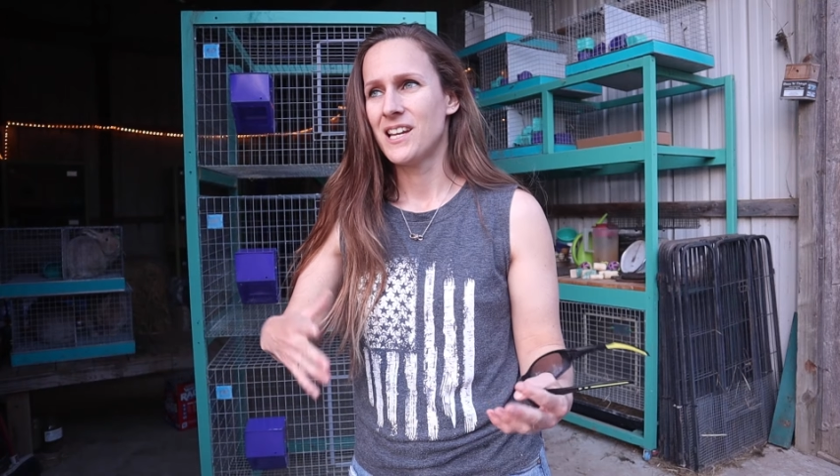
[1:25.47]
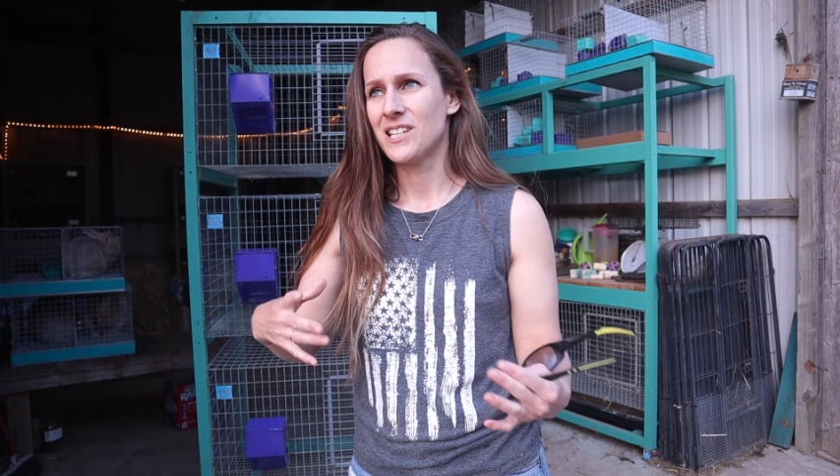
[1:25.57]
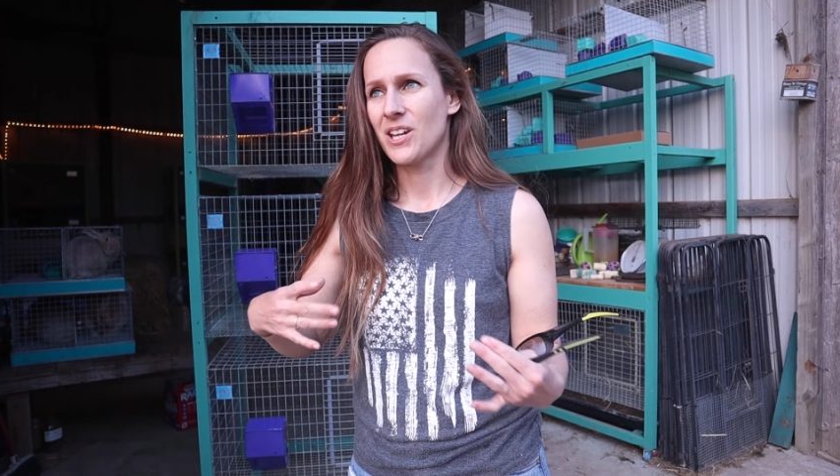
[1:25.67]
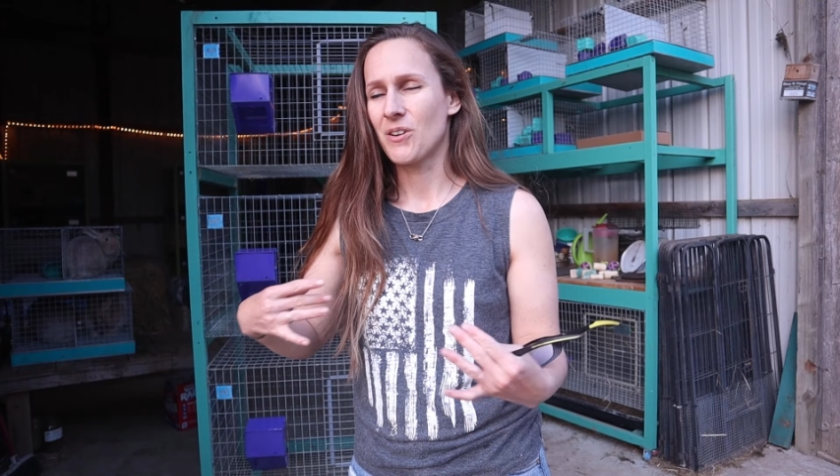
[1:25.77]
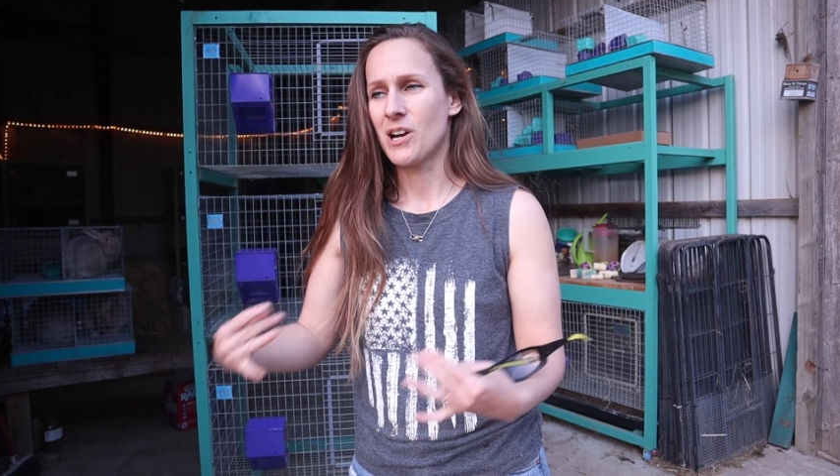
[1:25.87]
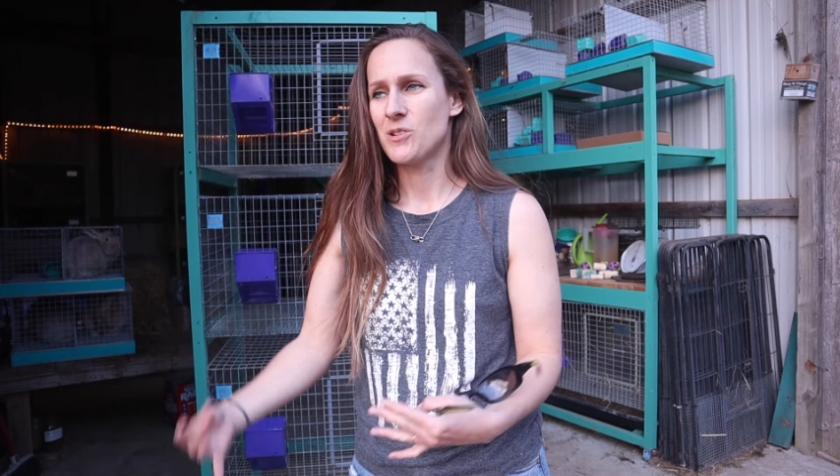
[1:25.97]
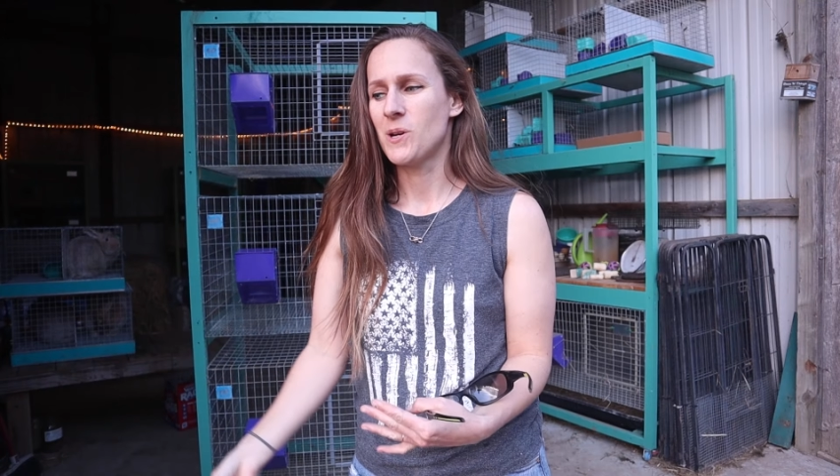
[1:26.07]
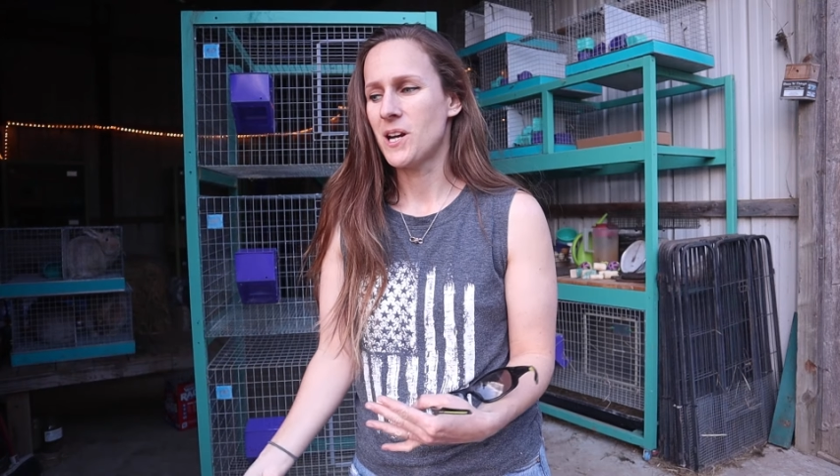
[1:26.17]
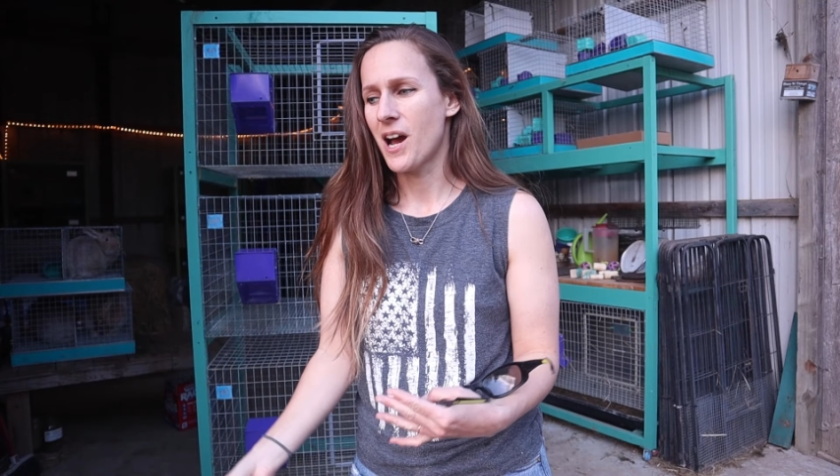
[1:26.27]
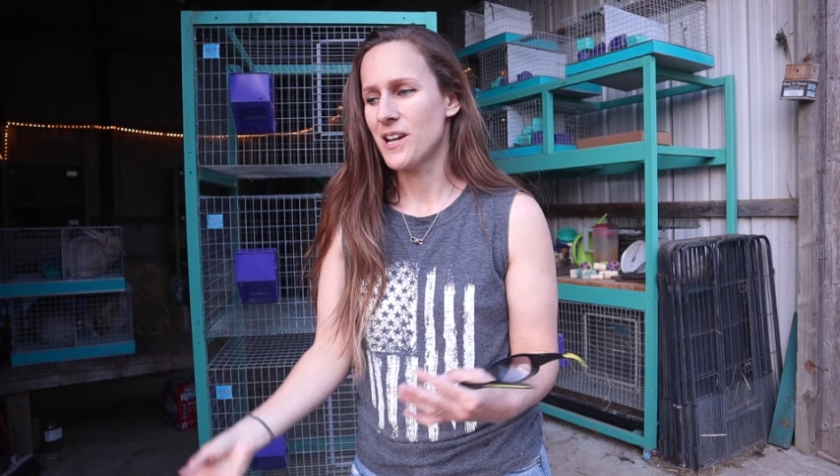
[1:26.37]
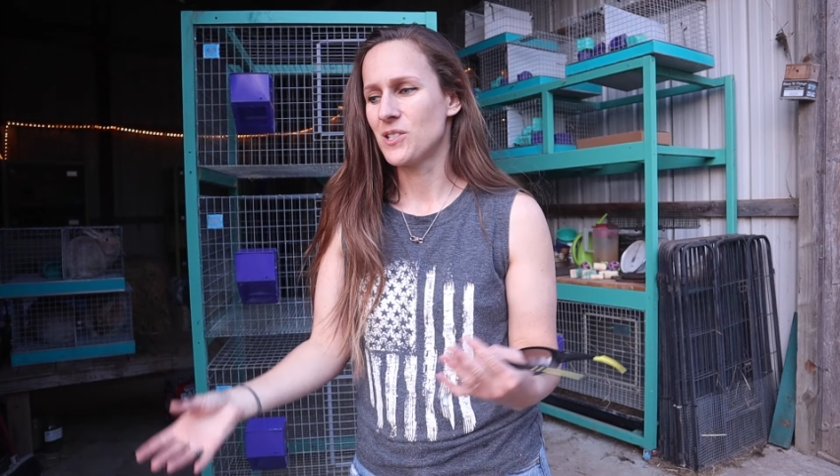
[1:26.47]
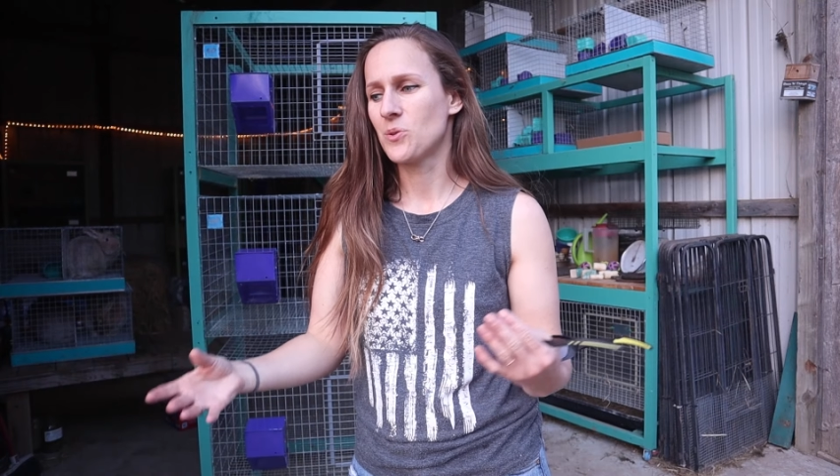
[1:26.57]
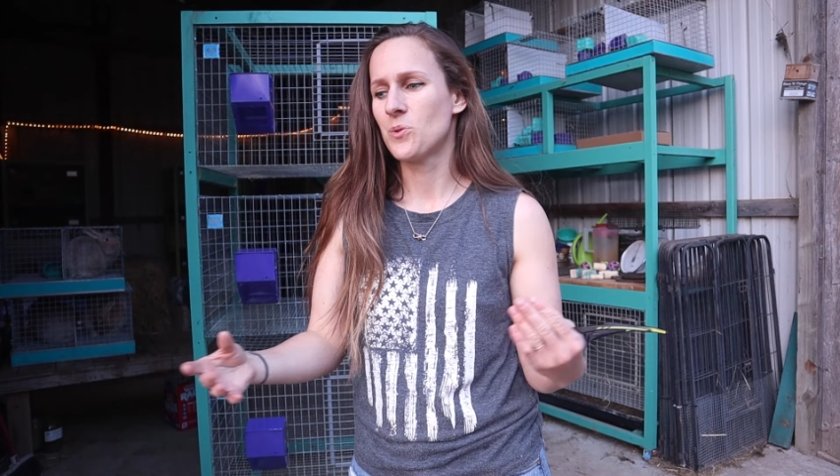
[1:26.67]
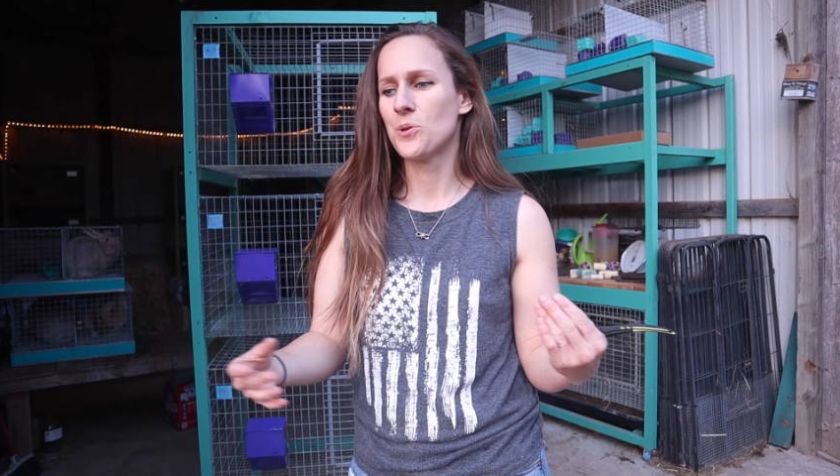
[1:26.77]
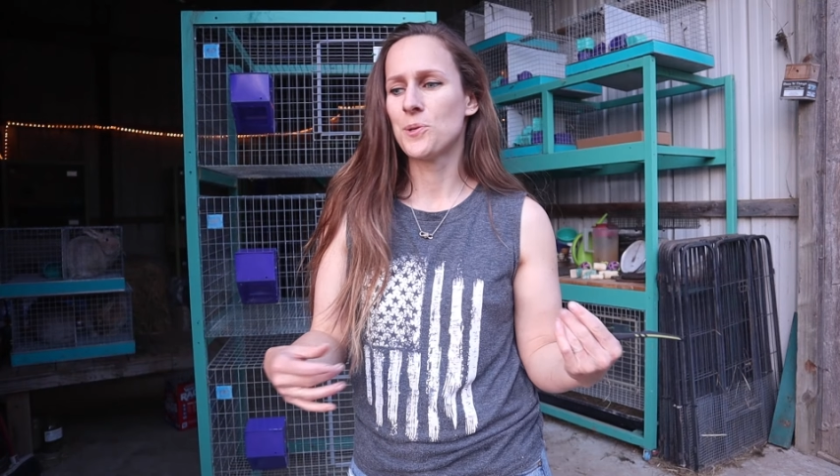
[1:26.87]
until I graduated high
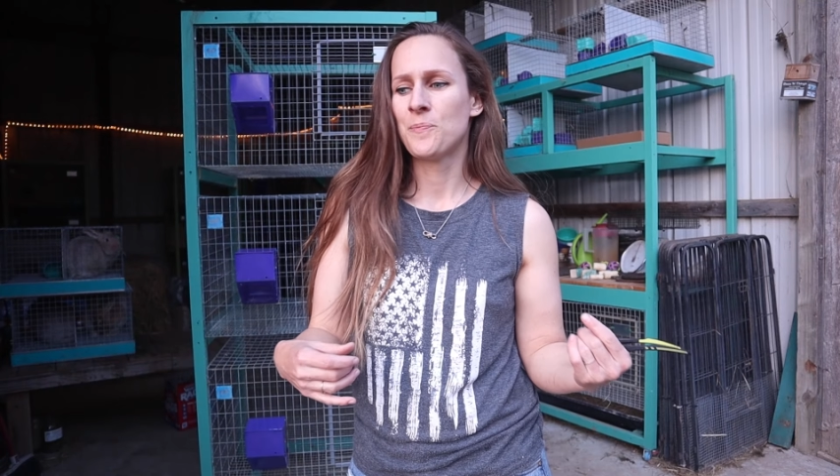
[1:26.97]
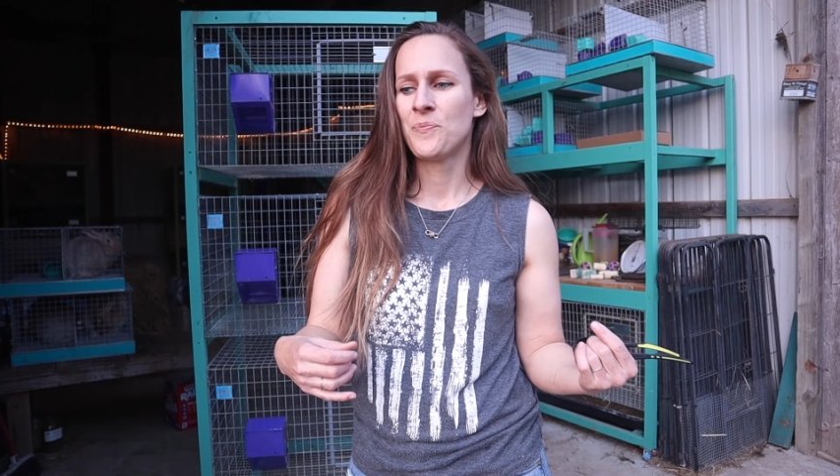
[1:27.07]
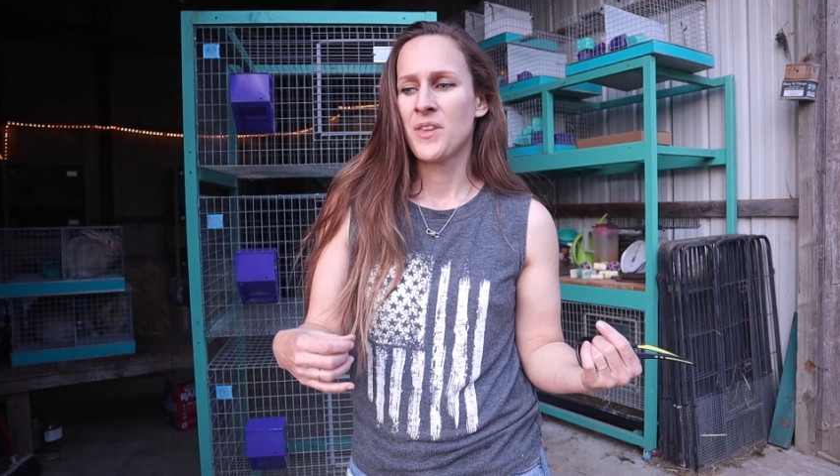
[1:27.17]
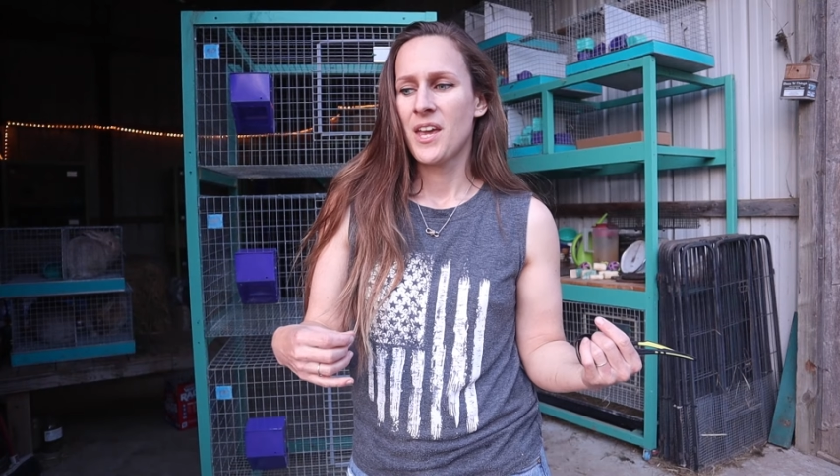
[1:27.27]
school